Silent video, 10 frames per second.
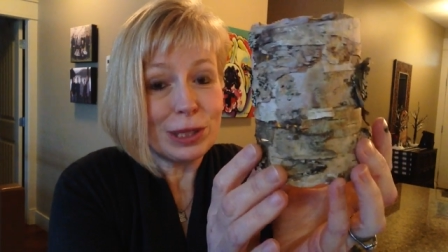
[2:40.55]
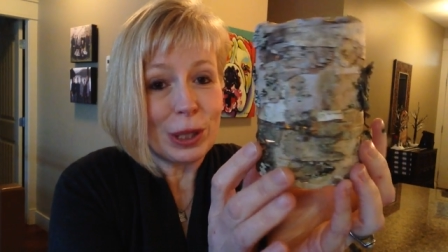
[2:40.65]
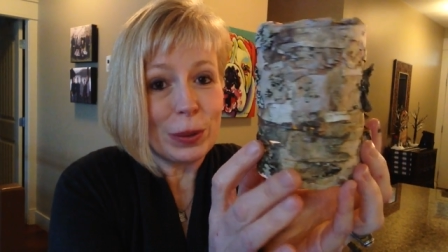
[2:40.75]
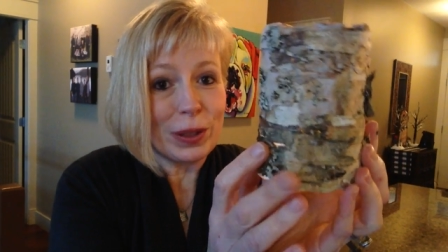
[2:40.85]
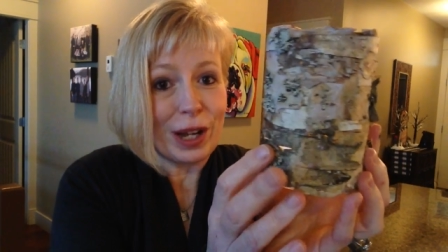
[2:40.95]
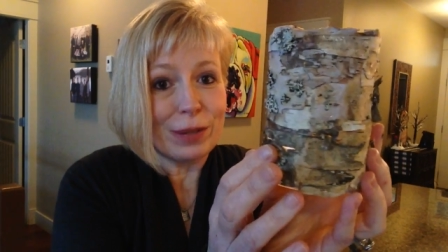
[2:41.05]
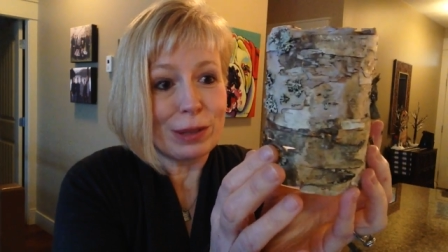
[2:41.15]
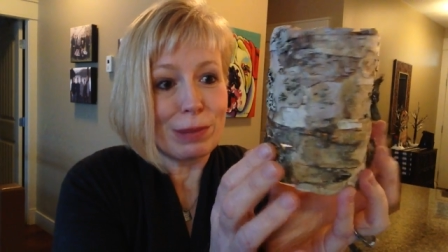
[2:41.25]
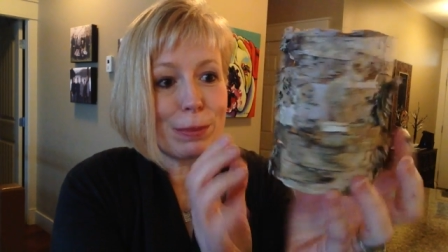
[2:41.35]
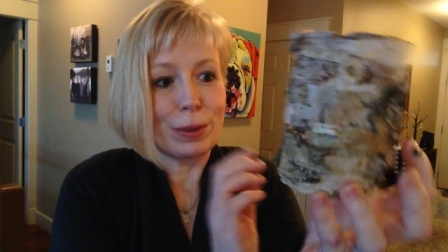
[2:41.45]
to go along
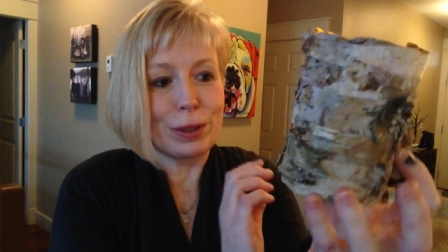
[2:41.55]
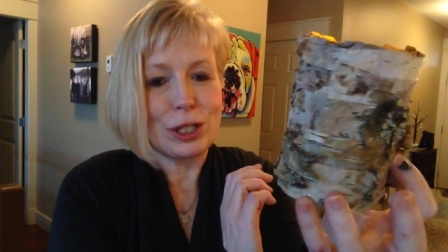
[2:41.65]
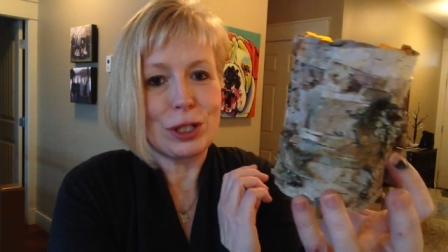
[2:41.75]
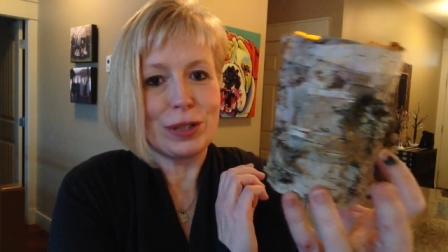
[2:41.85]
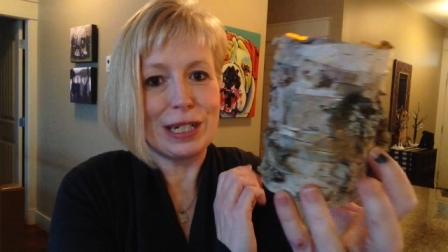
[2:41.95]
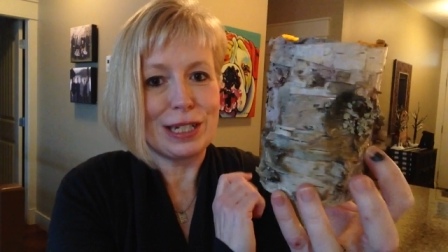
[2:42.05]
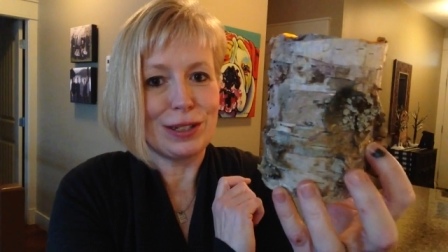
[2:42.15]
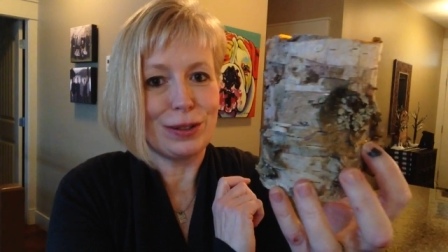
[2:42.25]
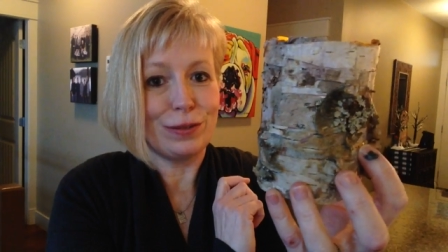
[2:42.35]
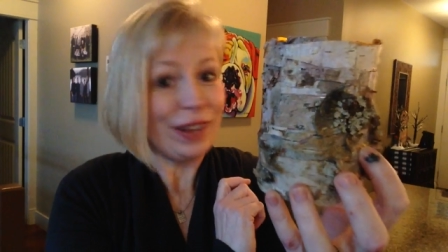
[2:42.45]
with my birch tree
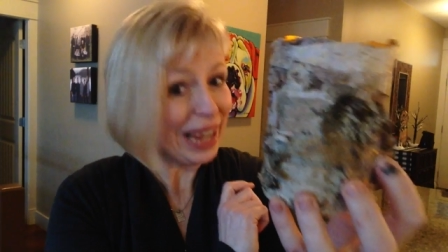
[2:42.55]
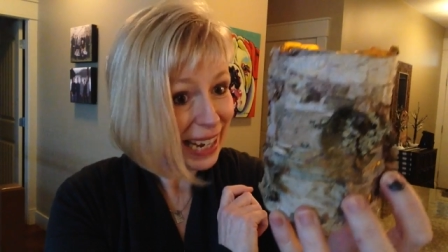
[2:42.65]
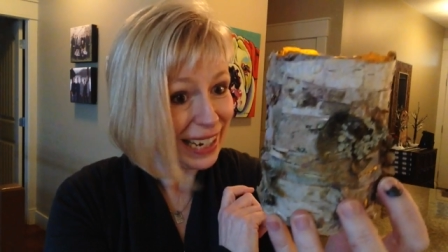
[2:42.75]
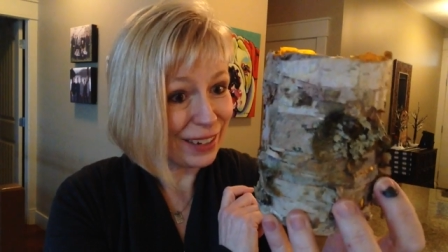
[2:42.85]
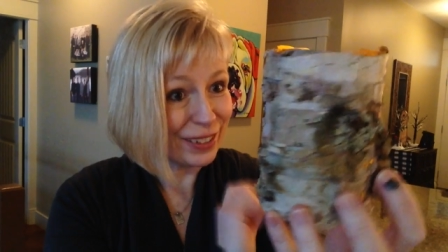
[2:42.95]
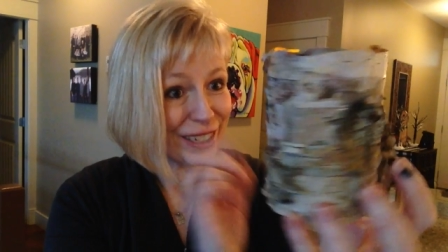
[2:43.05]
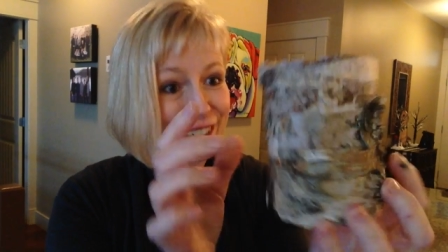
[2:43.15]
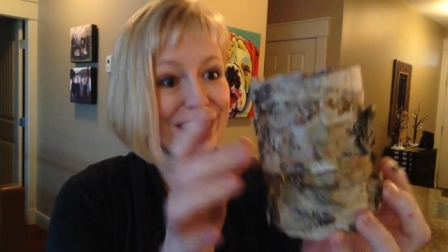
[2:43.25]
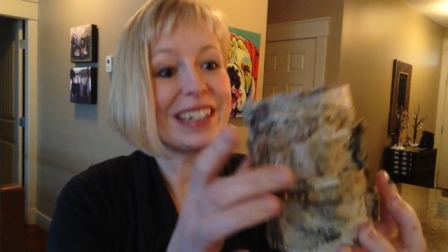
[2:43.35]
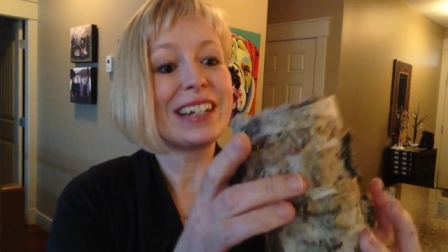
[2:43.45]
duvet
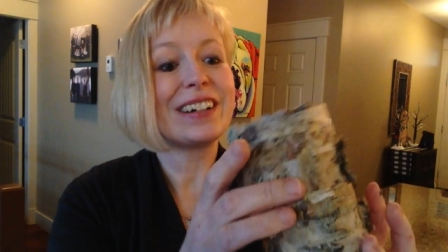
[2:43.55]
cover.